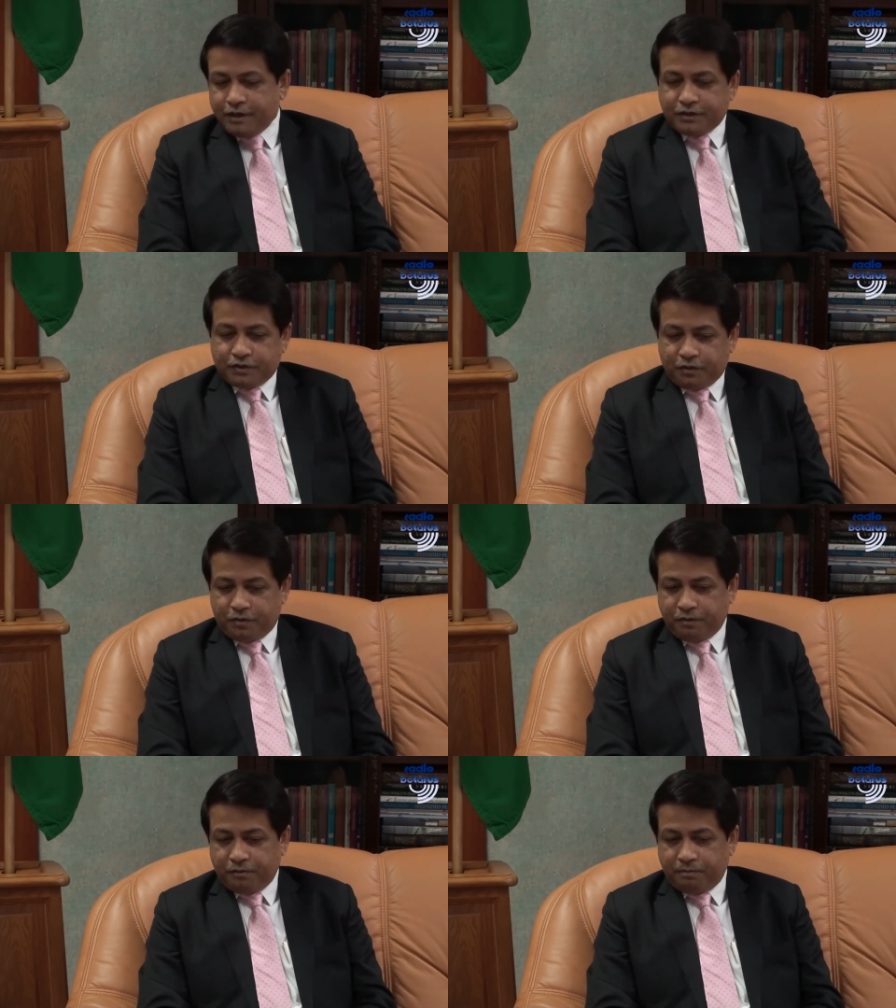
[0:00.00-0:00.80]

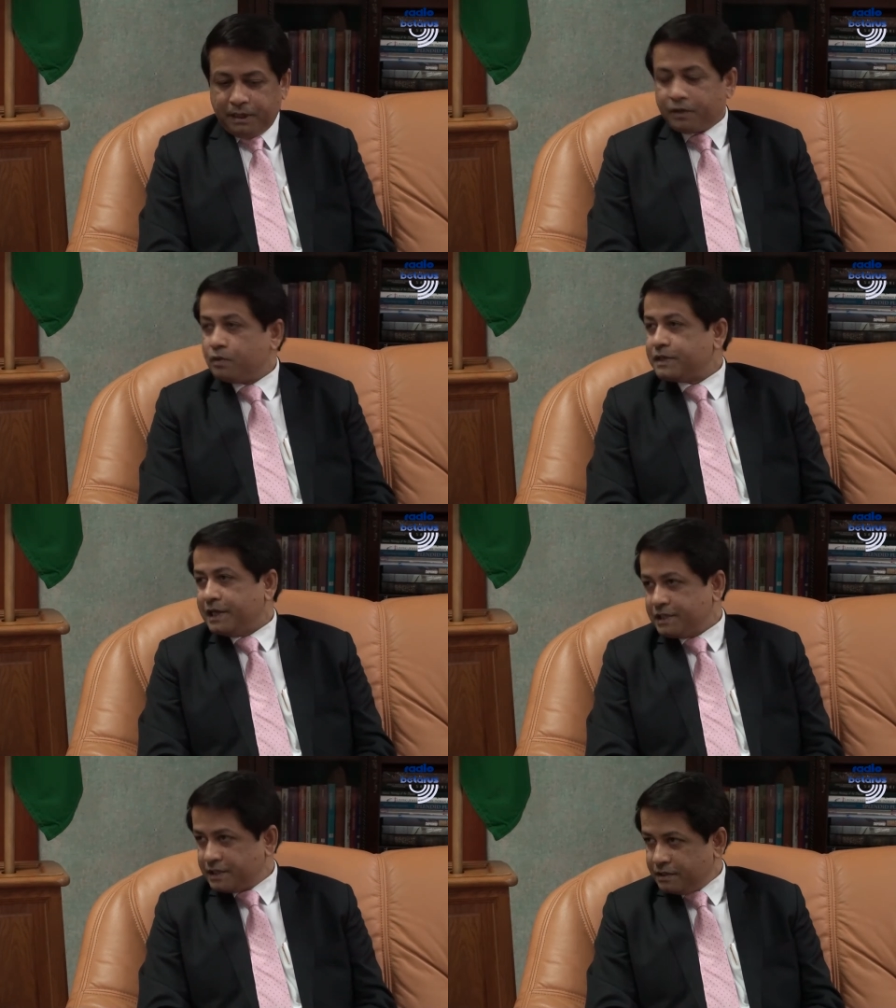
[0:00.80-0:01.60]
So Belarus,
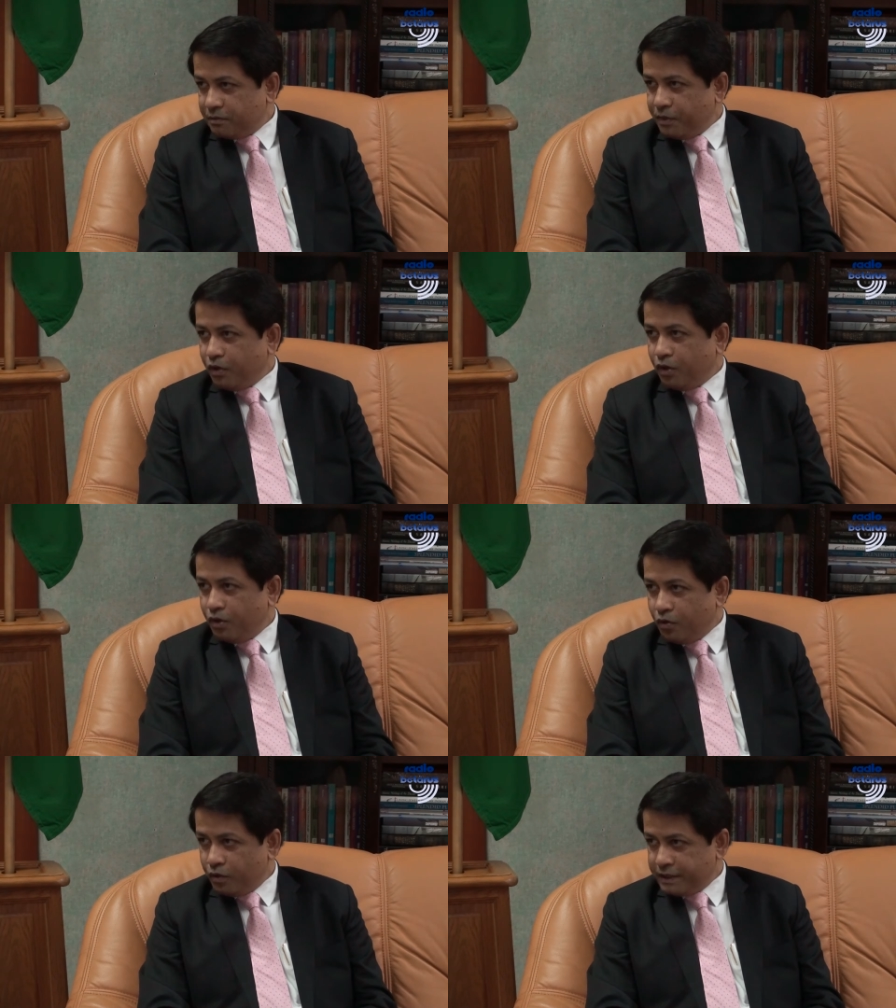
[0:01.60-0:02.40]
as we all
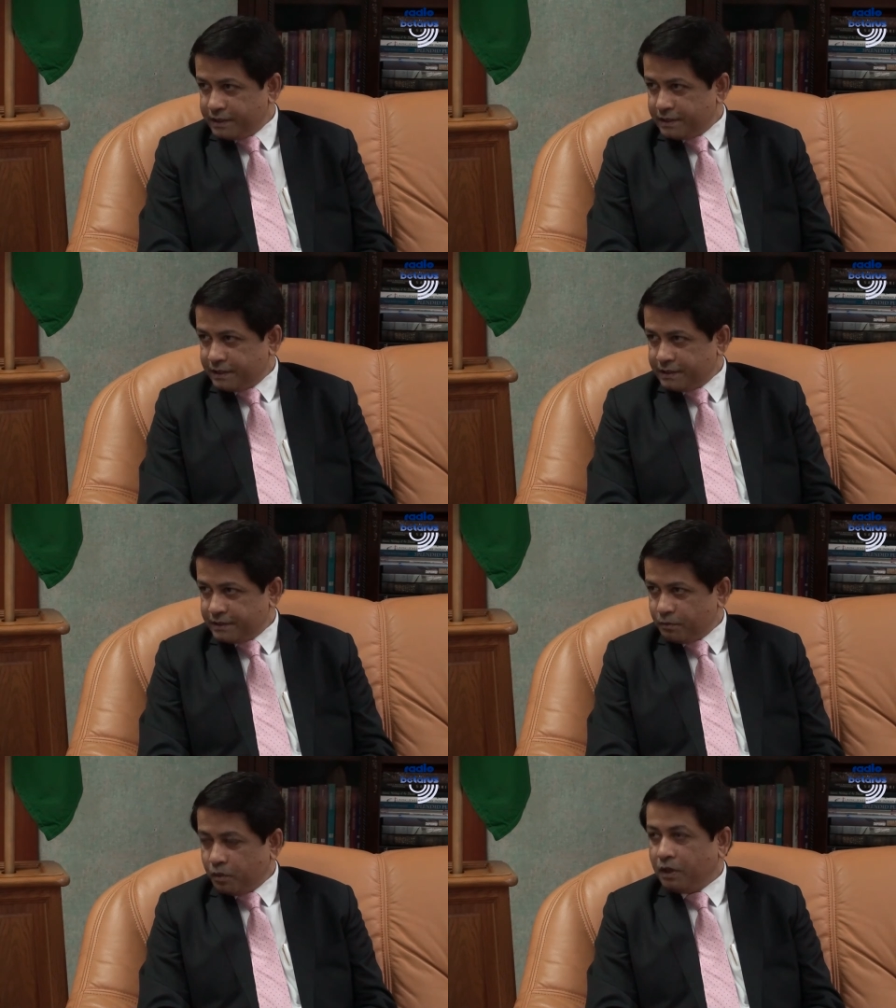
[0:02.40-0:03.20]
know, is
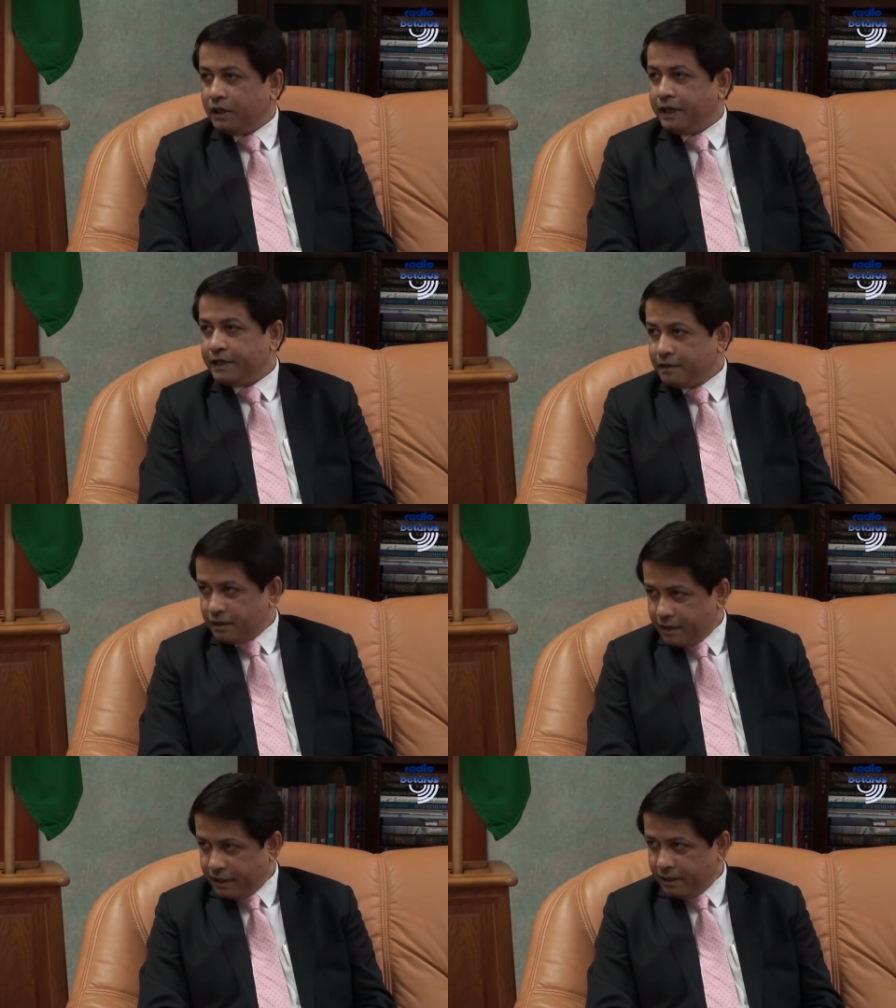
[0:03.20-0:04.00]
is world leader
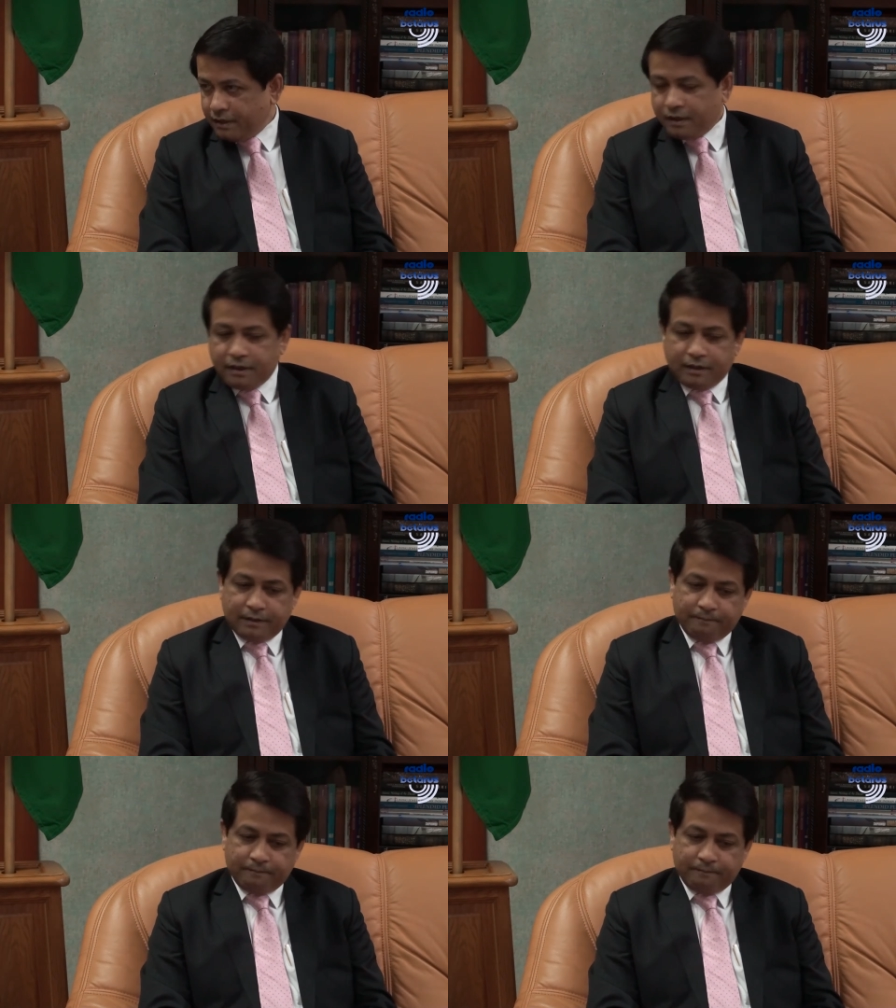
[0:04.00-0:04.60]
in uh,